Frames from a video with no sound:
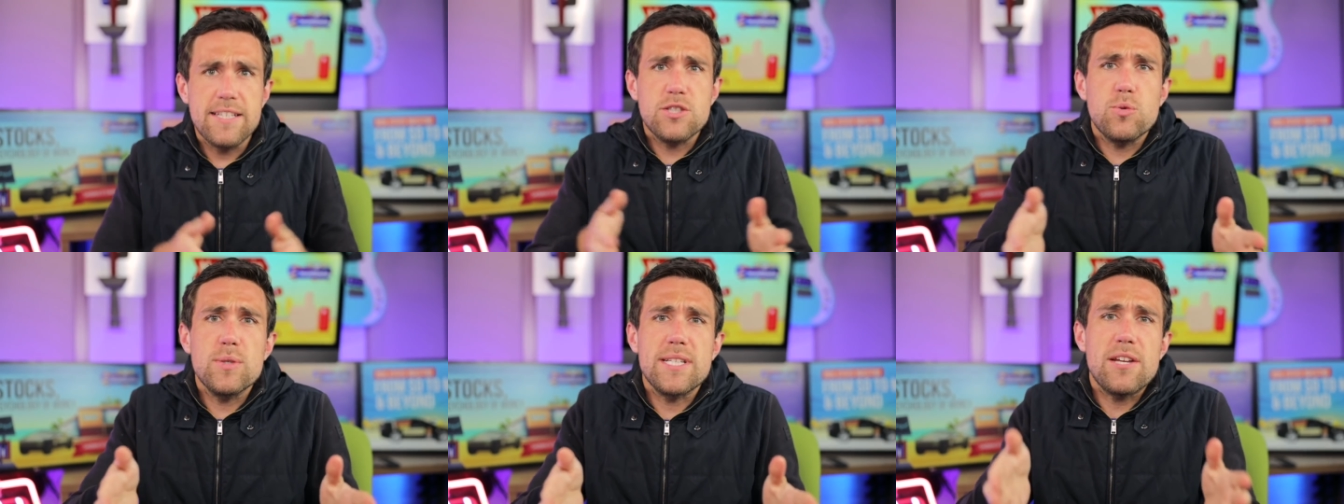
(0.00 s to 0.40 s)

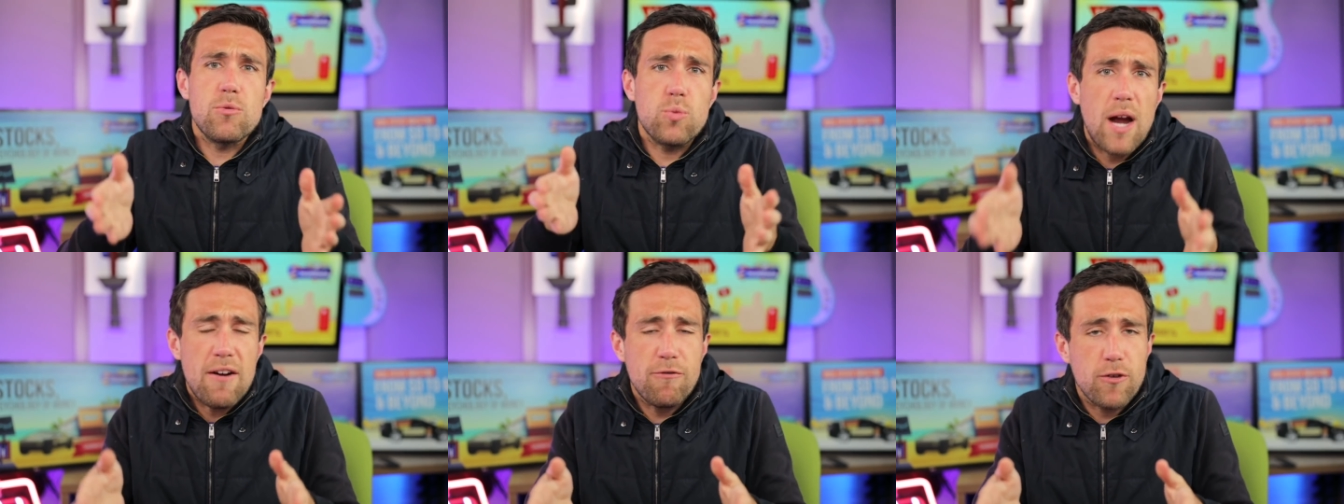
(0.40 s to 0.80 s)
this was in
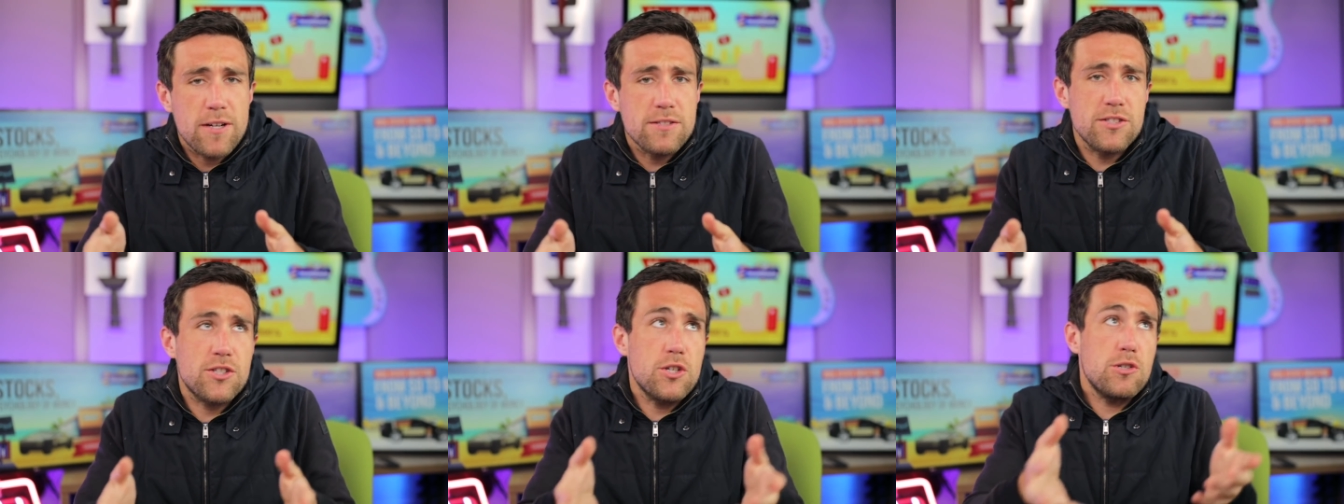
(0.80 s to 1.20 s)

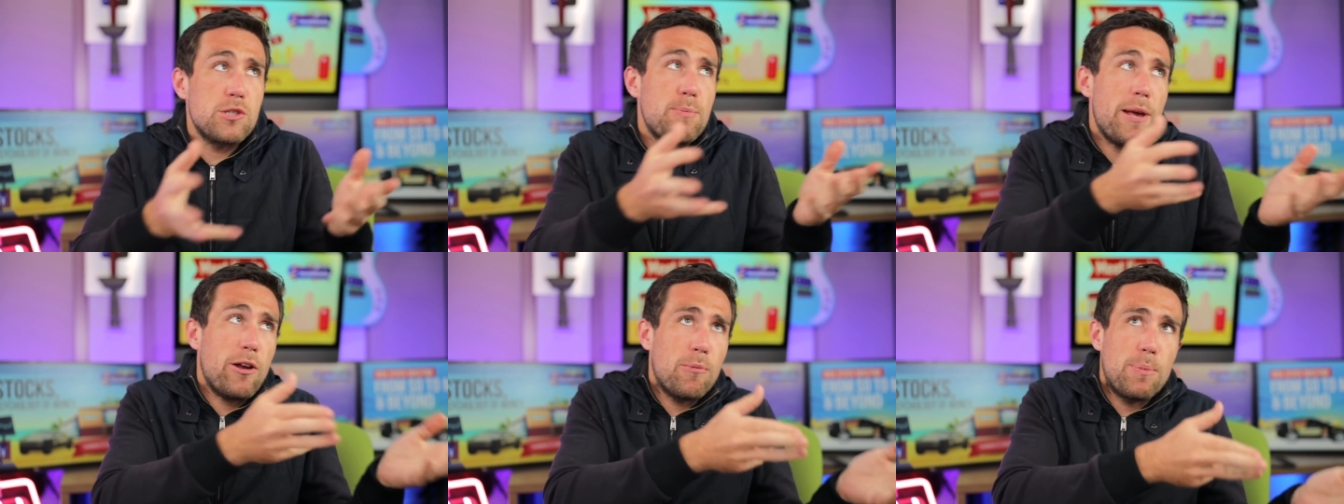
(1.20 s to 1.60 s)
reference to
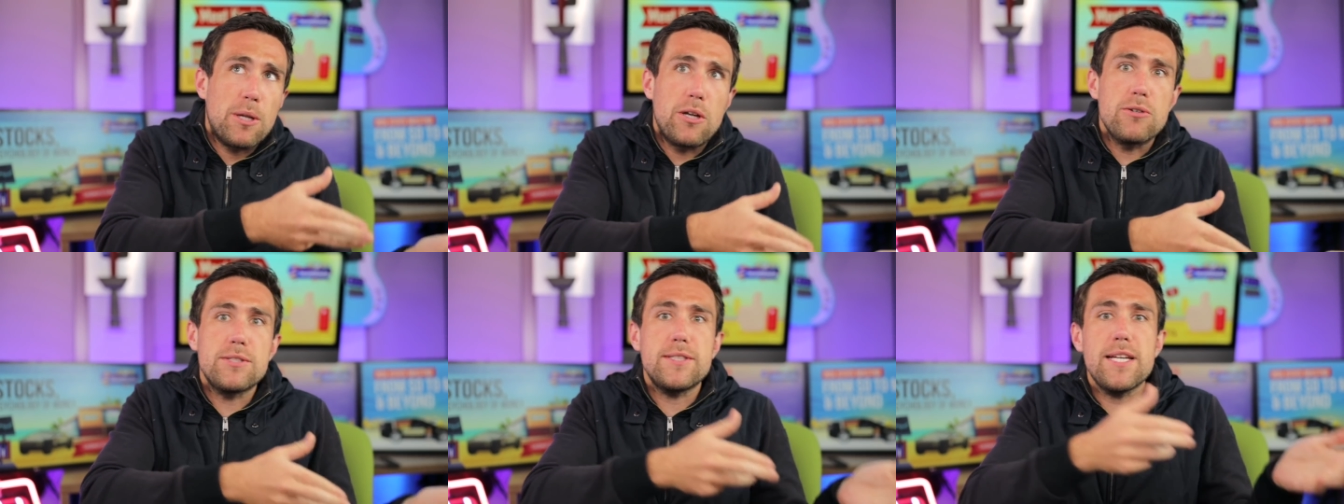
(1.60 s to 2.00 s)
Speaker
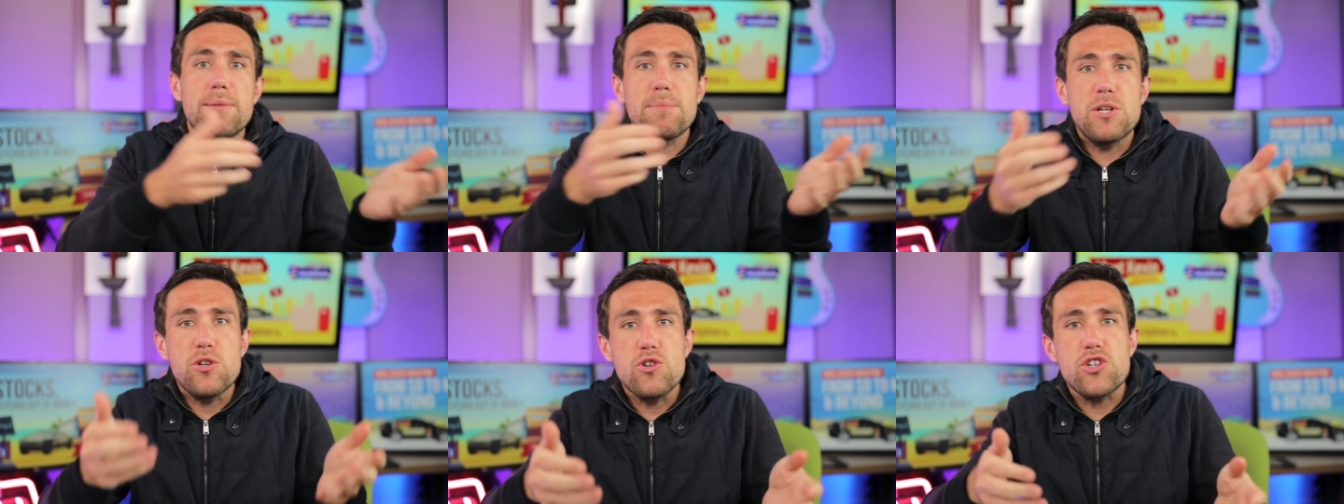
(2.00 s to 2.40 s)
Pelosi
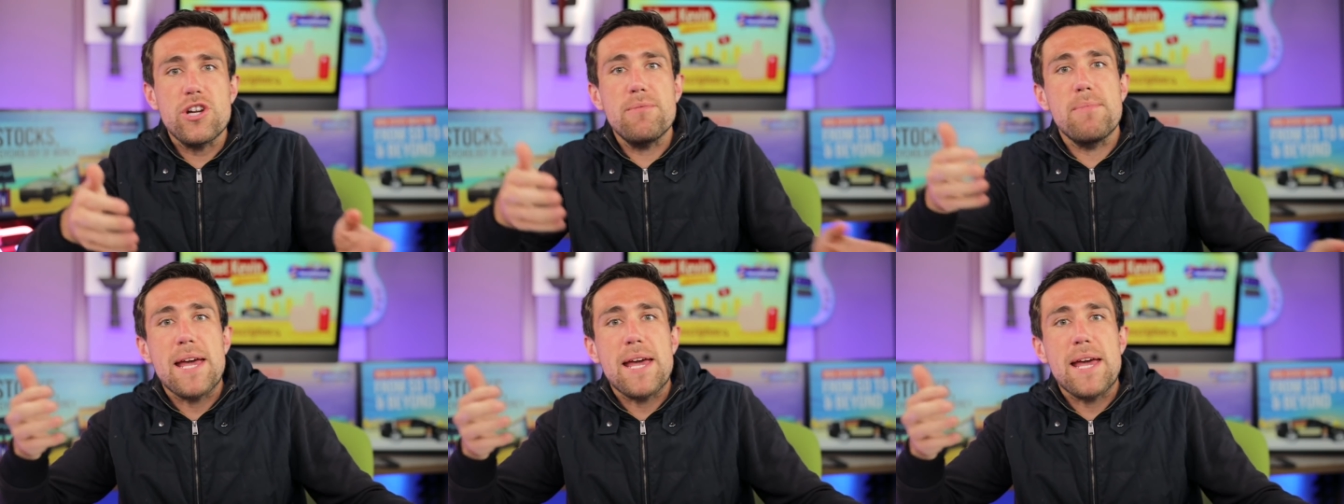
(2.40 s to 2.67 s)
and Mnuchin